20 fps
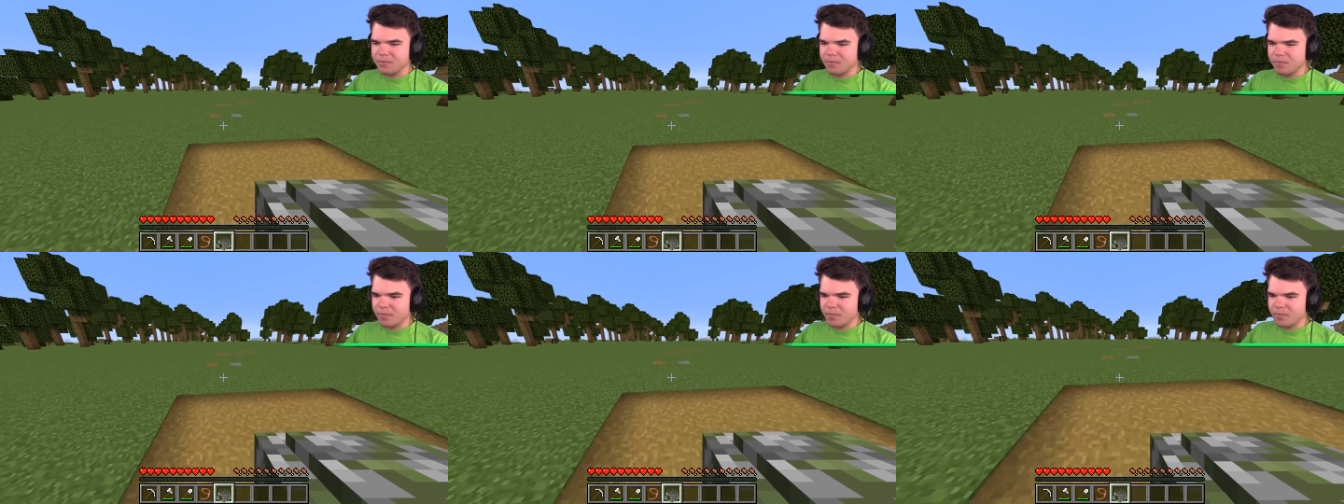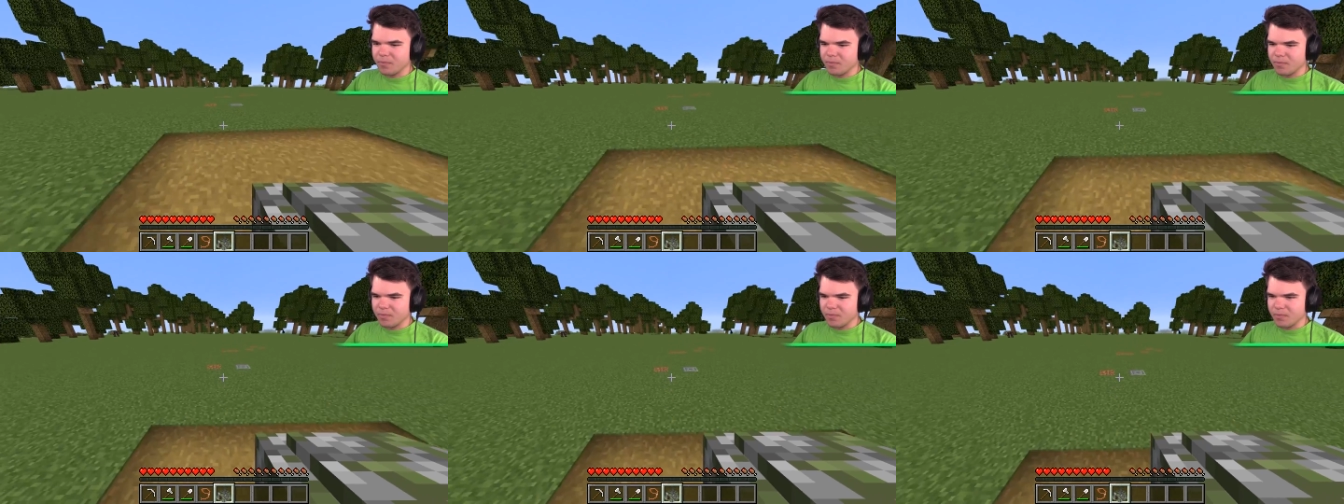Yeah,
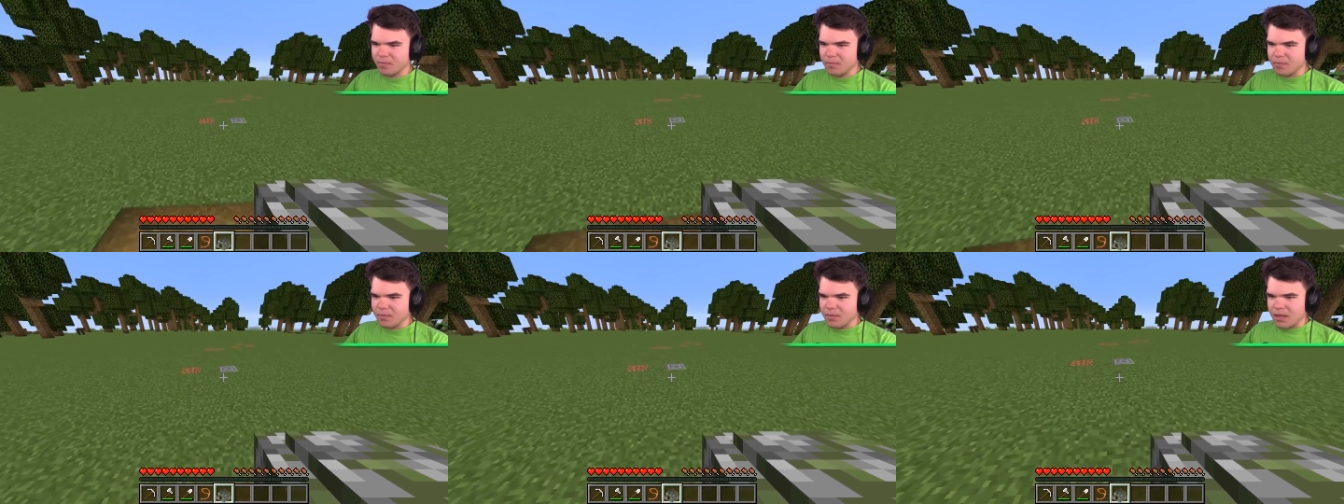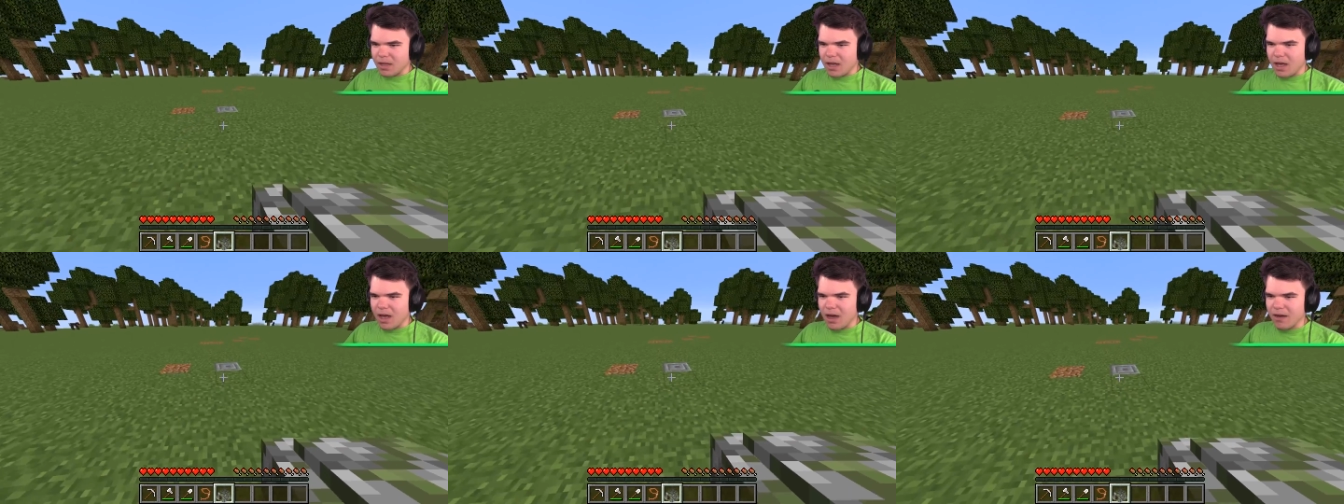you made it.
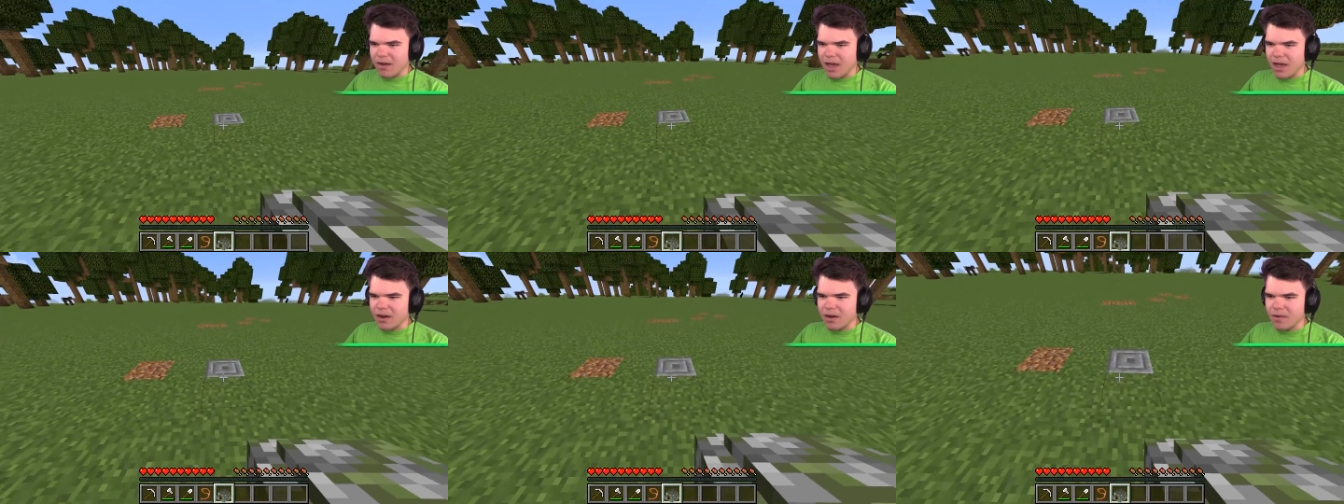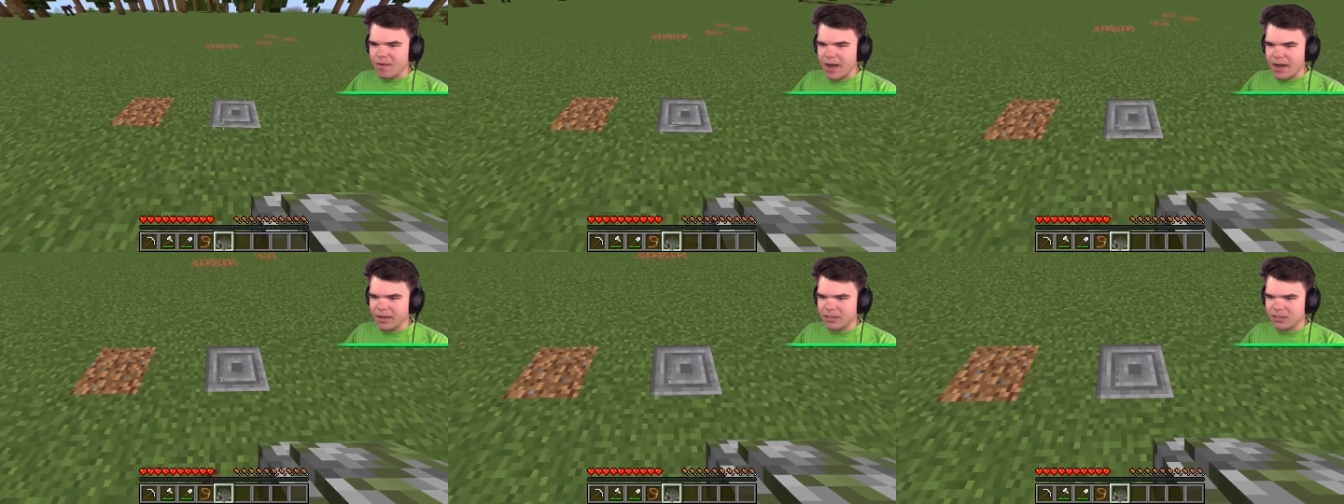You just All right,
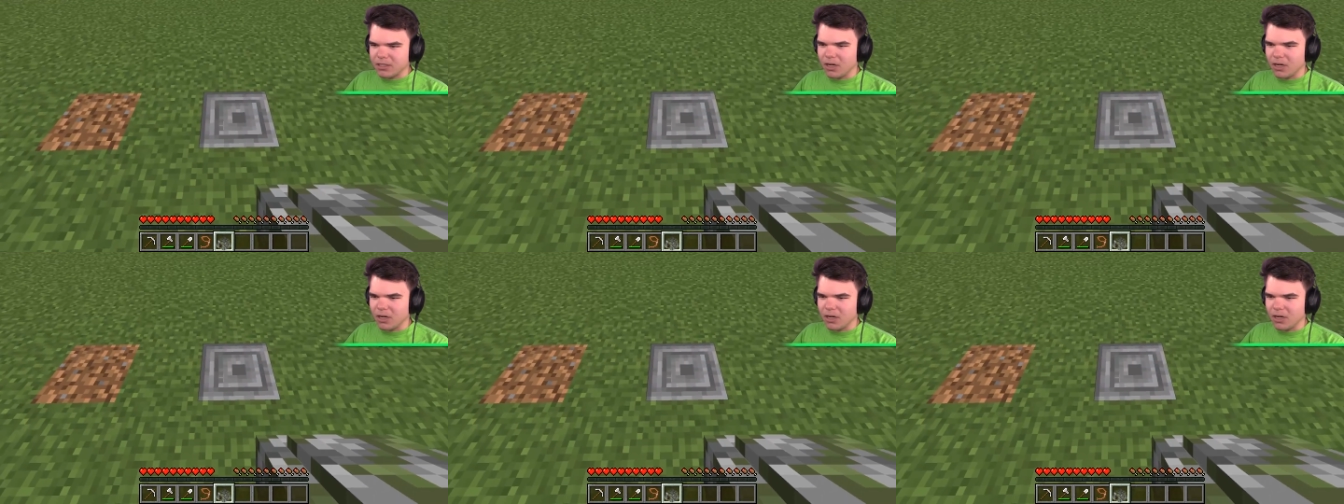all right.